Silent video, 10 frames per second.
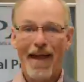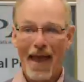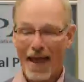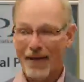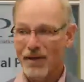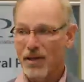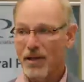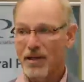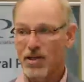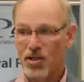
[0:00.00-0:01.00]
and
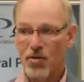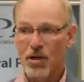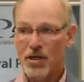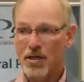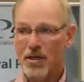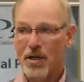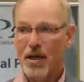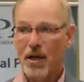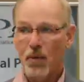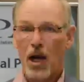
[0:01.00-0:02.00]
as soon as
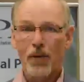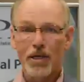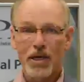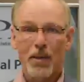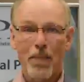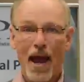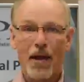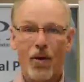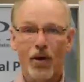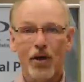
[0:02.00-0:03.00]
railways get
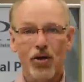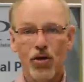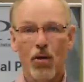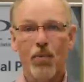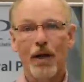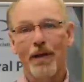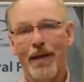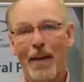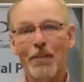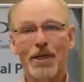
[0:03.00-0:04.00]
backordered, you don't want
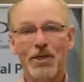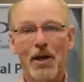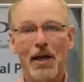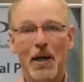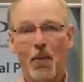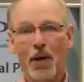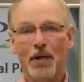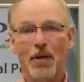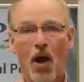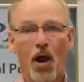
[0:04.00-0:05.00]
them deciding what
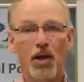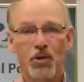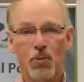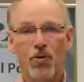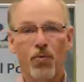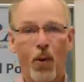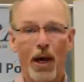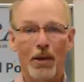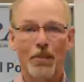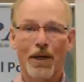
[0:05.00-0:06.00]
cars move
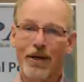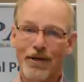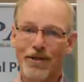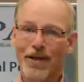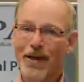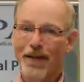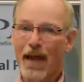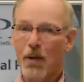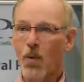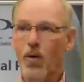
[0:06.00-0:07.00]
when, because
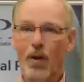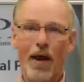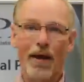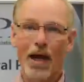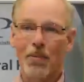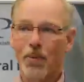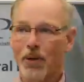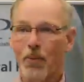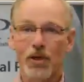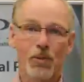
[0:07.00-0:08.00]
that won't line up with
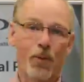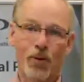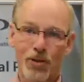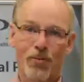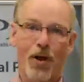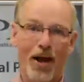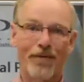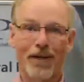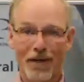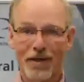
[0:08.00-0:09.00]
which boats
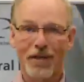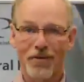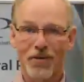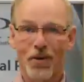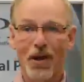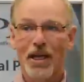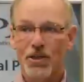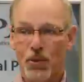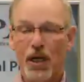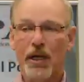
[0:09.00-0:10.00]
arriving, etc. So
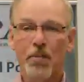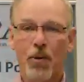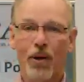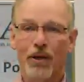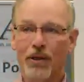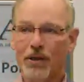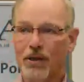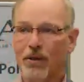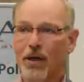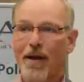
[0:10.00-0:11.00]
it's really important
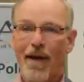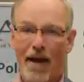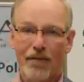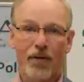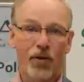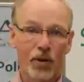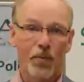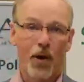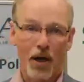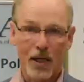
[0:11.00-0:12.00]
to have a third
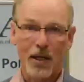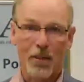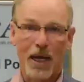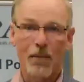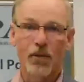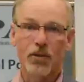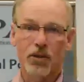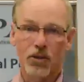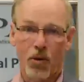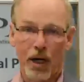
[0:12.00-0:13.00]
party to be able to
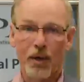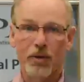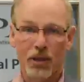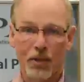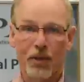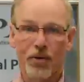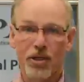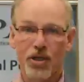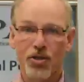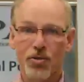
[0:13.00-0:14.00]
sort out some of
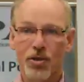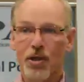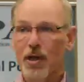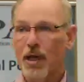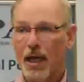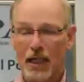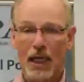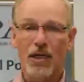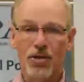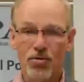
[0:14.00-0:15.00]
those issues, and the
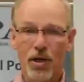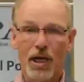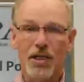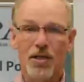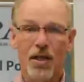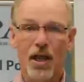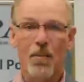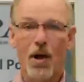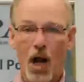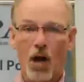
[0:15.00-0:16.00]
industry needs to think
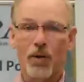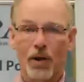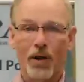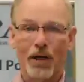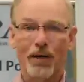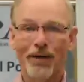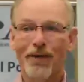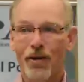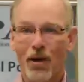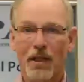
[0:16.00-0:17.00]
about how they're going to
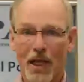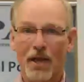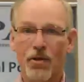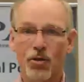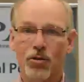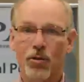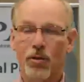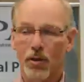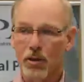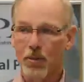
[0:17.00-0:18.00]
create that neutral
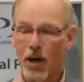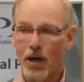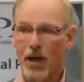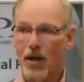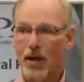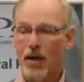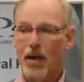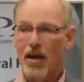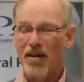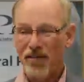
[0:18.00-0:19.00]
third party.
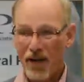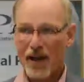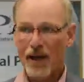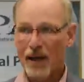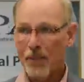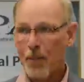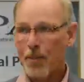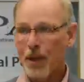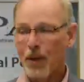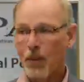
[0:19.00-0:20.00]
And finally,
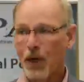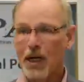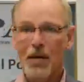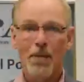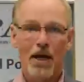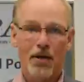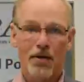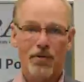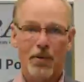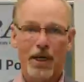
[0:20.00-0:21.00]
we need better
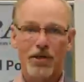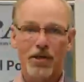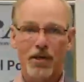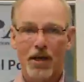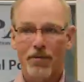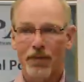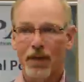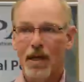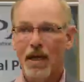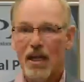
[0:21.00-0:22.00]
information.
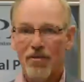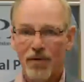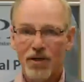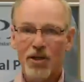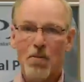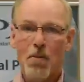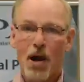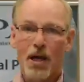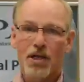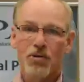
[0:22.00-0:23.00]
Efficient
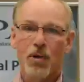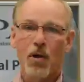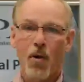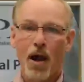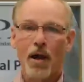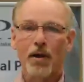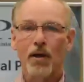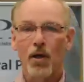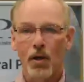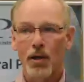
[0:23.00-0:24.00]
markets require
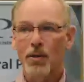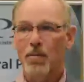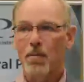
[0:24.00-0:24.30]
good